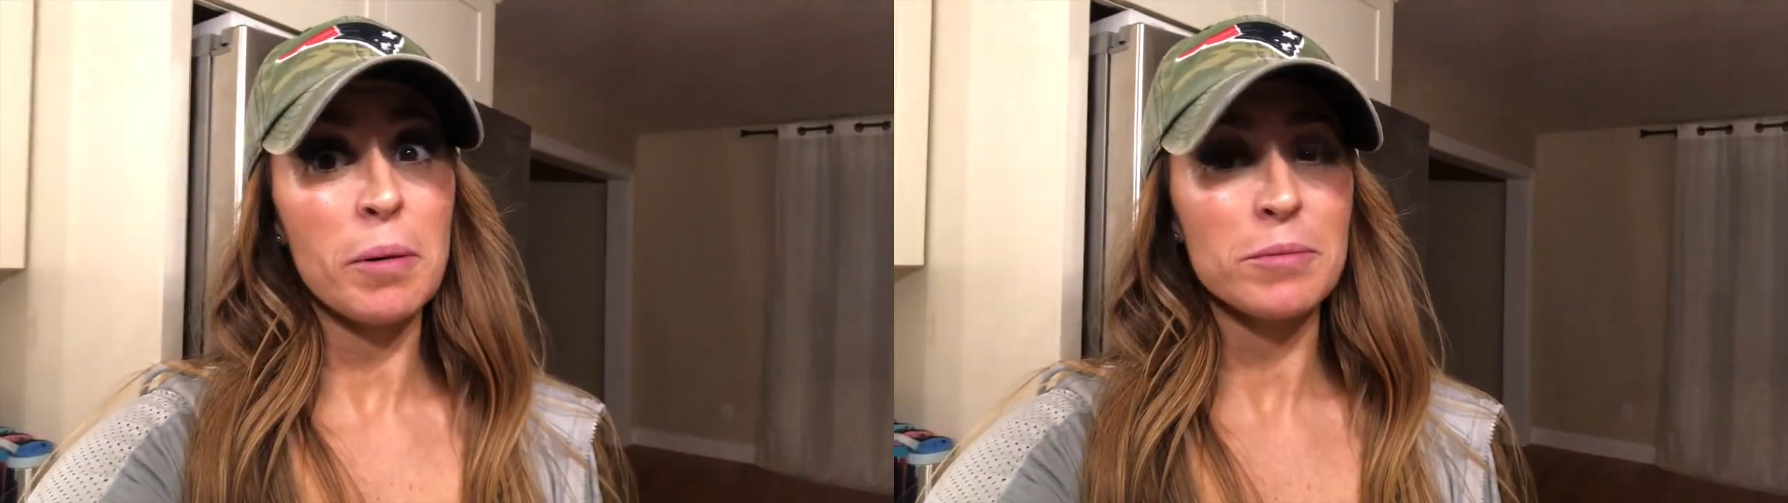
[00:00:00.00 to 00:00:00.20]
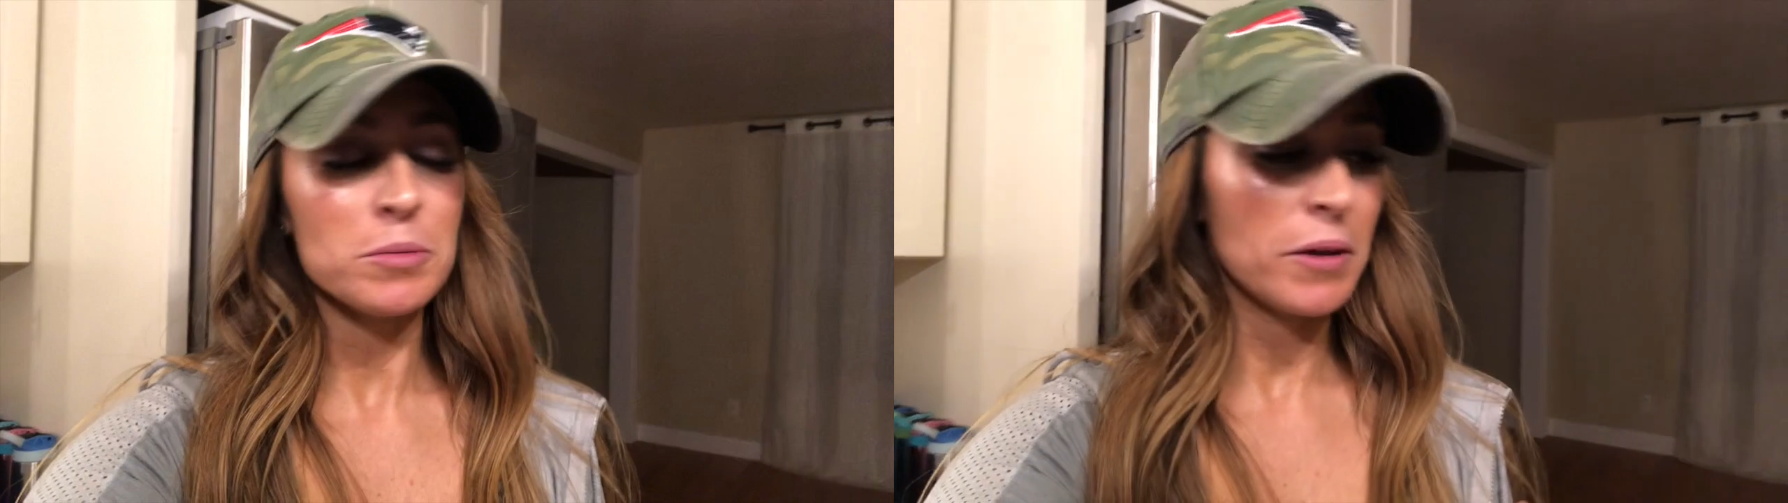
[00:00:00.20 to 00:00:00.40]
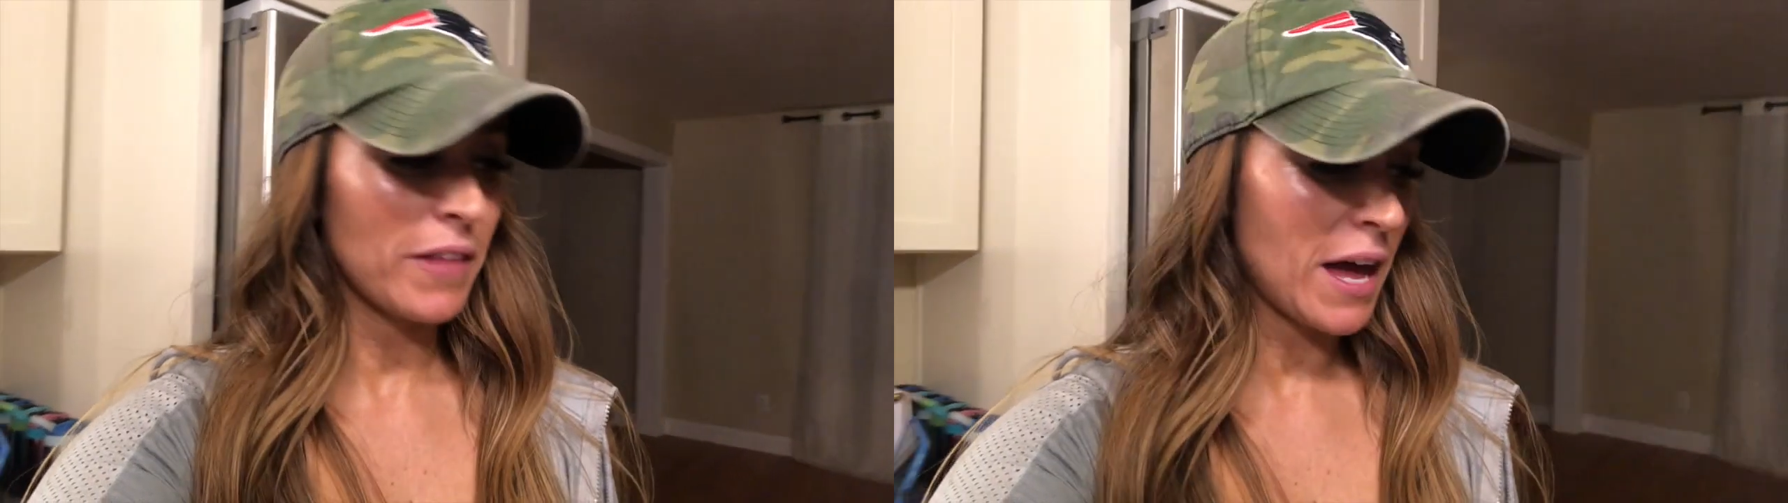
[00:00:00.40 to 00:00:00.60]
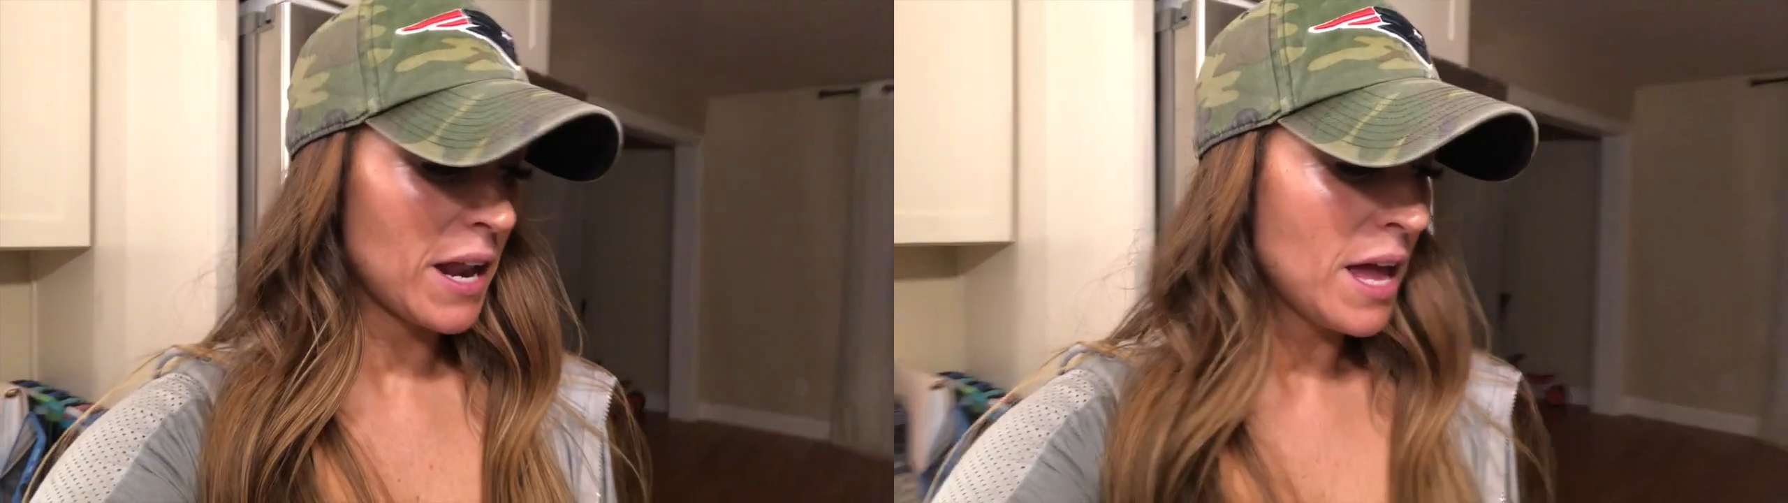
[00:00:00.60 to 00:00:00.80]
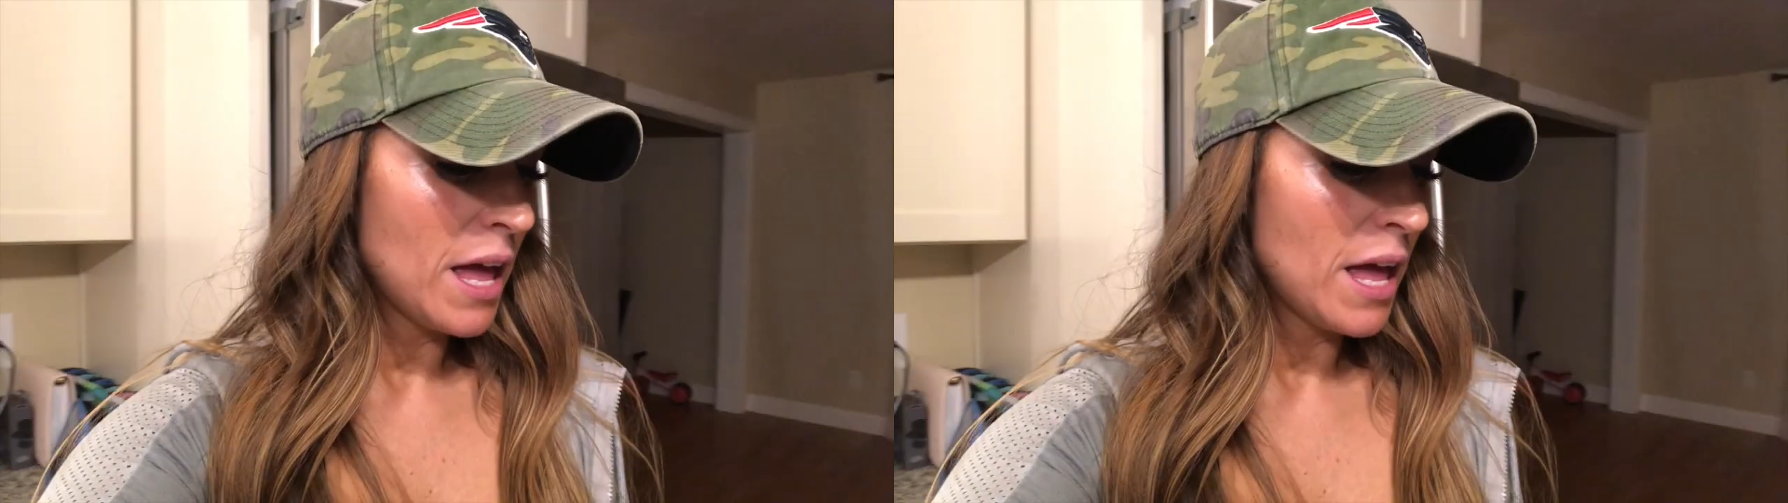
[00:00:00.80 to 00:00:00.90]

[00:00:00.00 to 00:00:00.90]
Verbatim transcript: pumped about that.